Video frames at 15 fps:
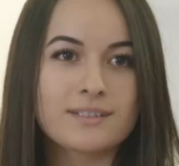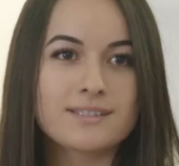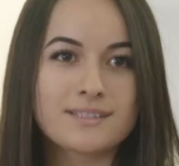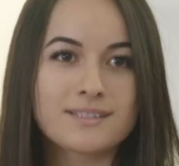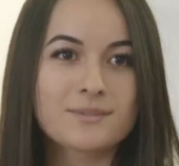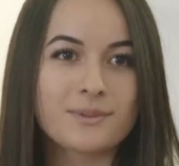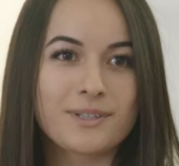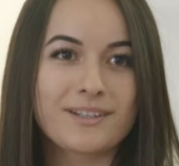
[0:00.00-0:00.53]
this
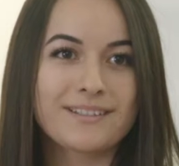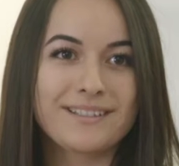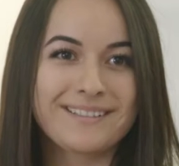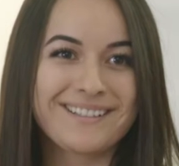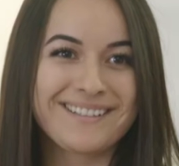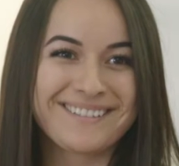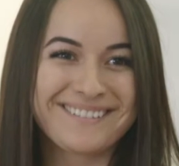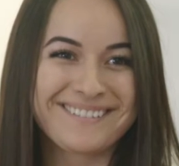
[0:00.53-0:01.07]
is what I
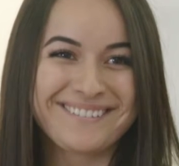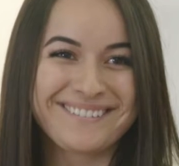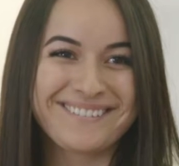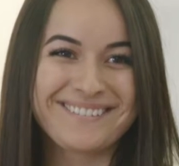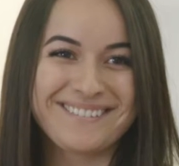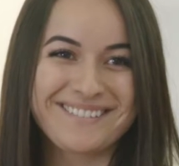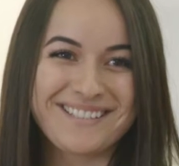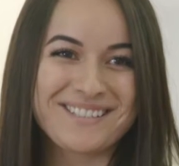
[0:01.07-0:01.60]
need.
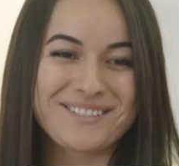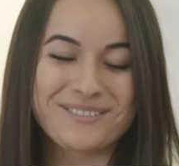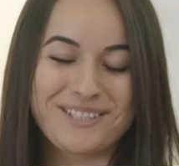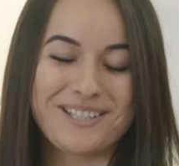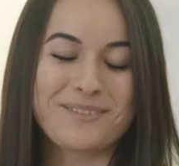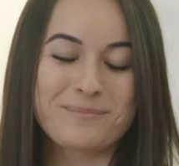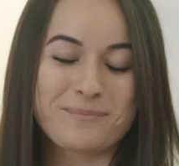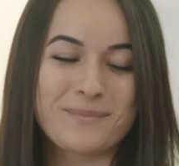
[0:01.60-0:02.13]
This will
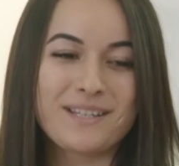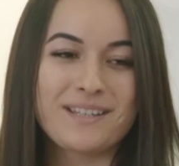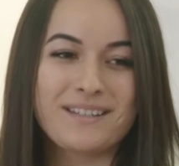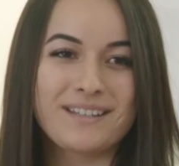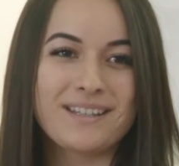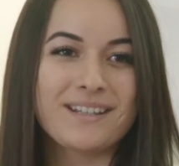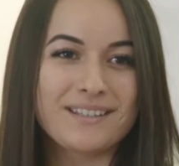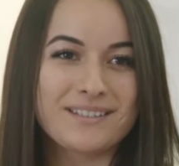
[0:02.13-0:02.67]
help me
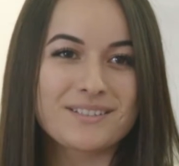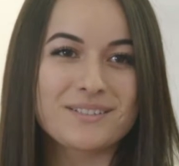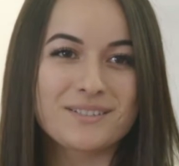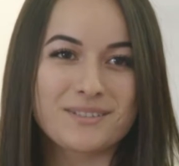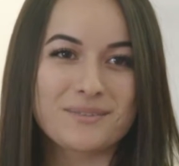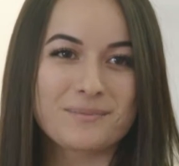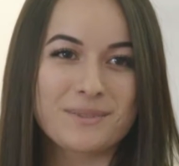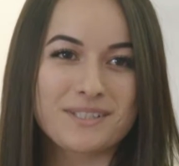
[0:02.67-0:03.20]
get
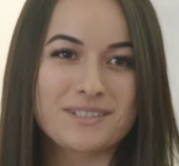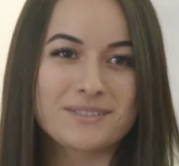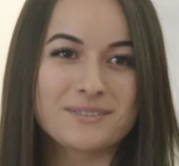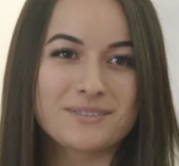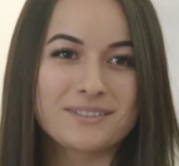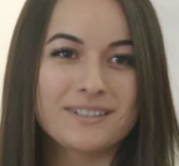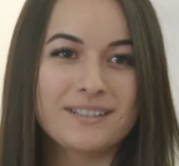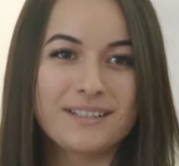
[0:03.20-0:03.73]
into med school.